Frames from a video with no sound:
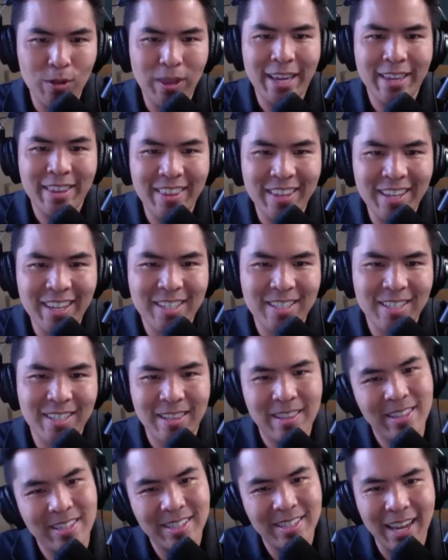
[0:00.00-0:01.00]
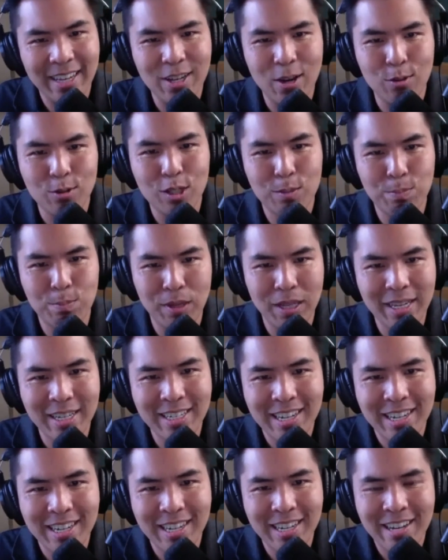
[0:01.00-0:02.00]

like this: the zygote split,